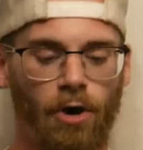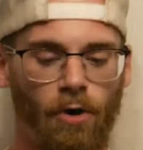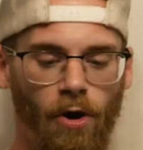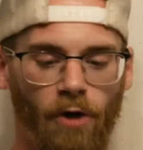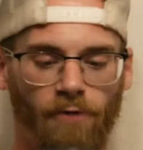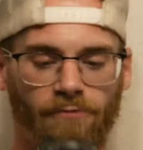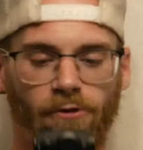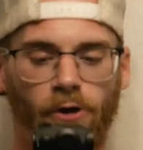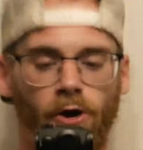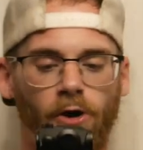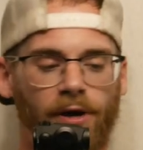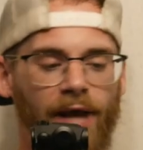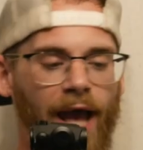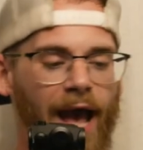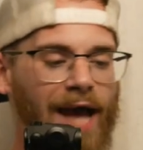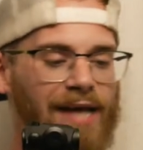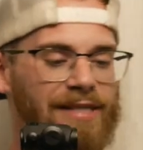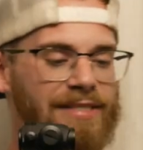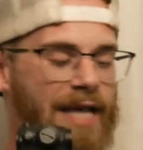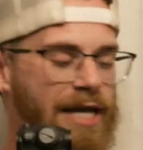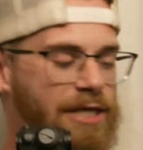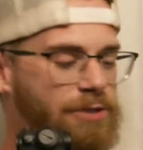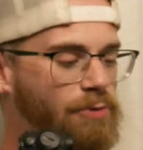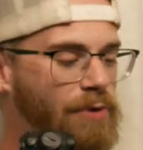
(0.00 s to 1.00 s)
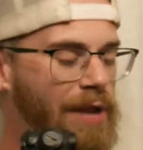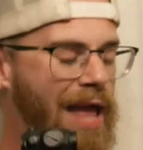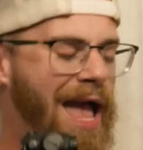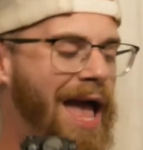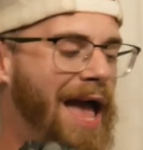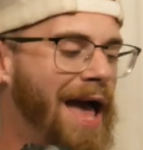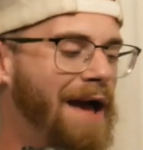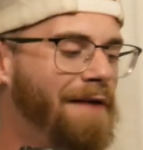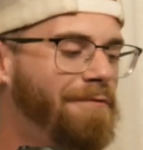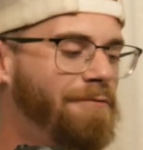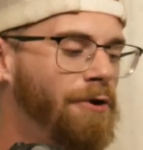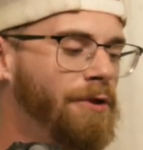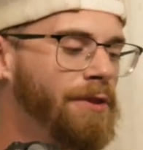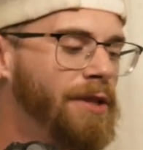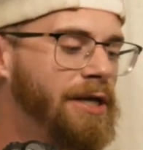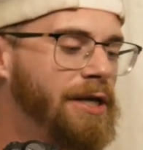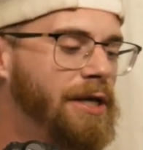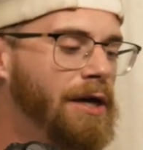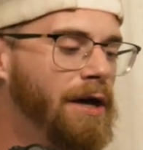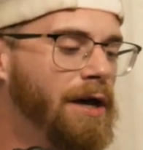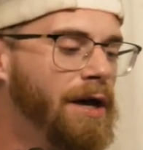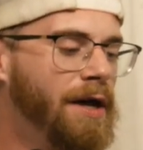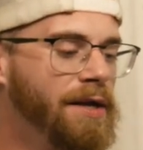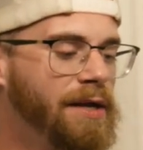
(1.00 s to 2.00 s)
overall, guys, that's what I have on the
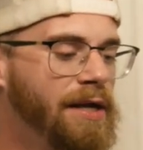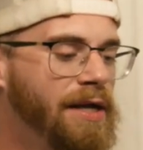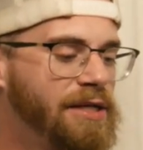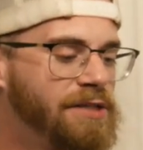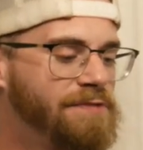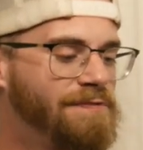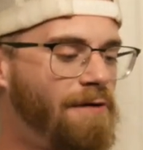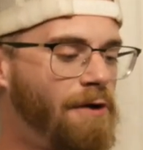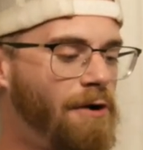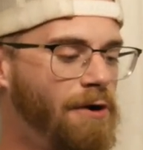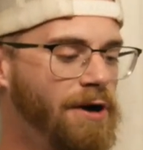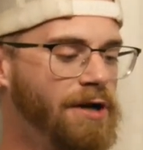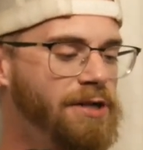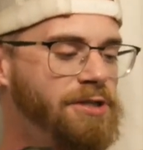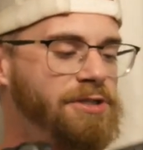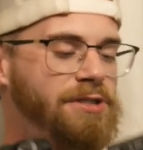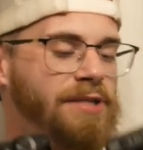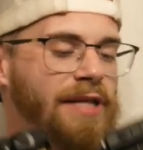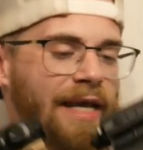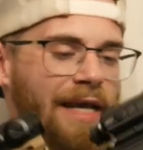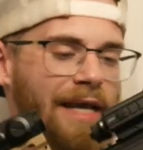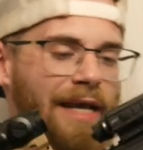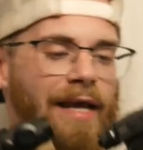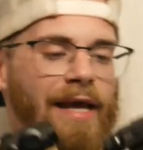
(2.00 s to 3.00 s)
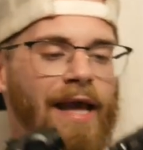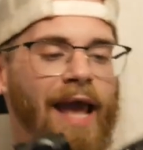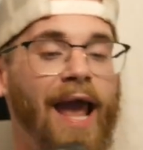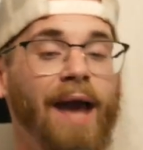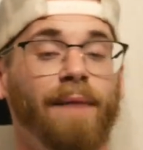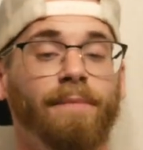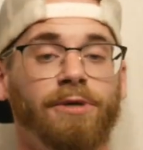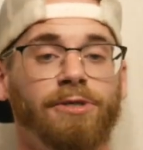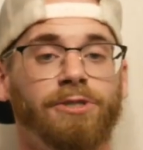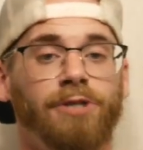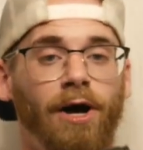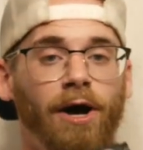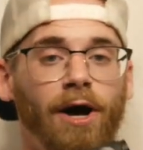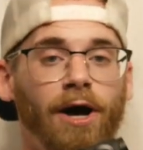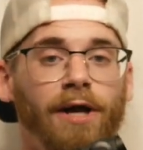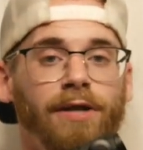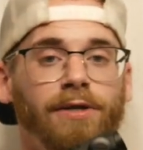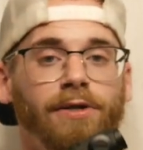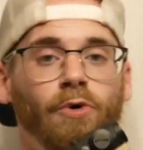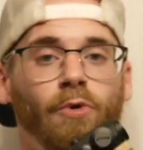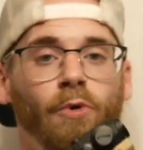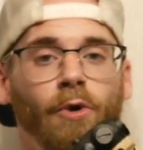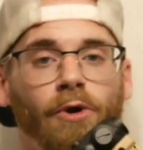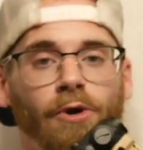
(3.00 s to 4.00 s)
gun as far as the
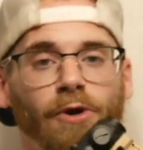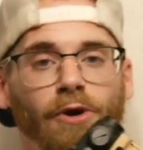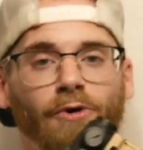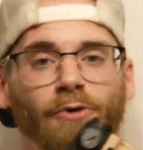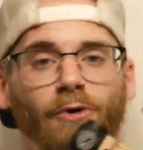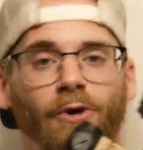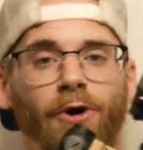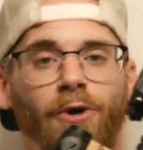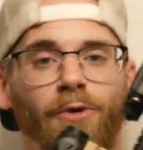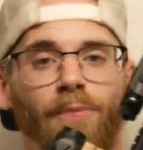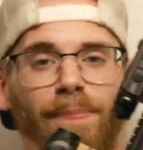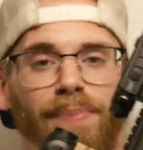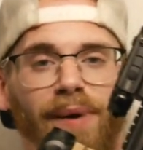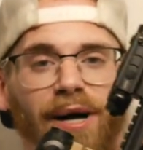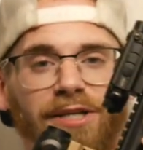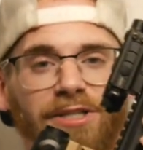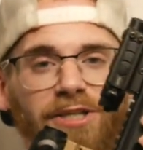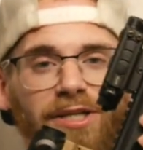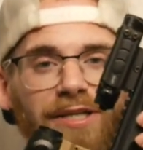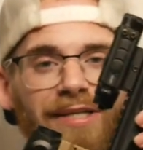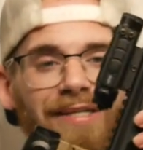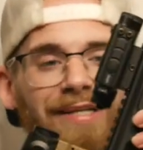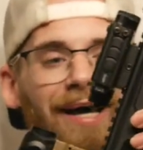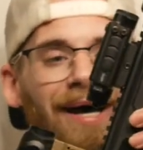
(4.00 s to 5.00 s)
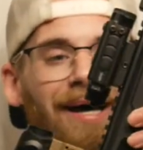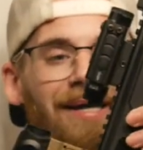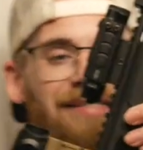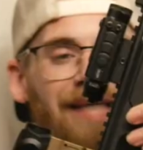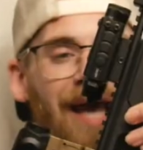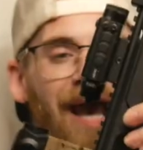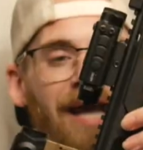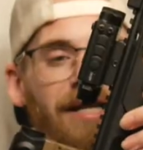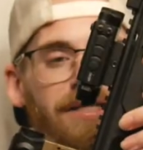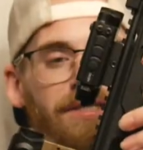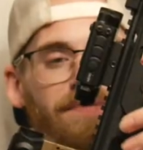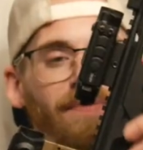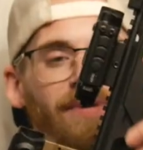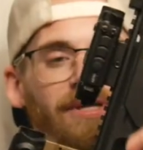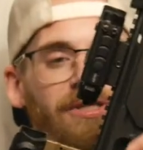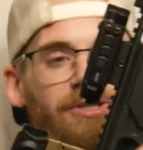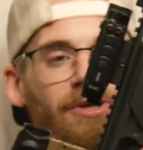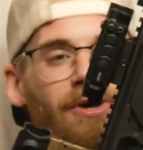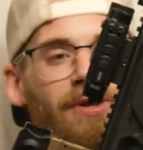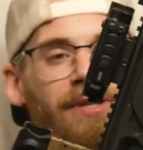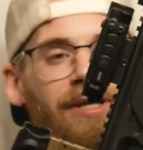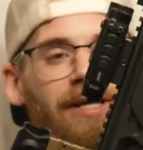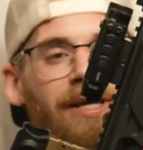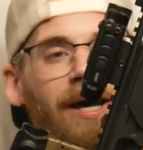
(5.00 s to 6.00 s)
Amazon quote-unquote budget attachments
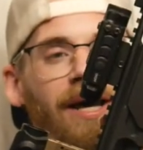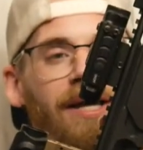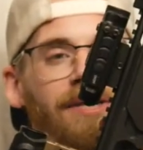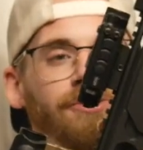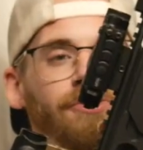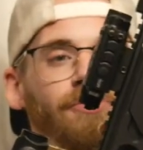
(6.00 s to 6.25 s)
on the gun.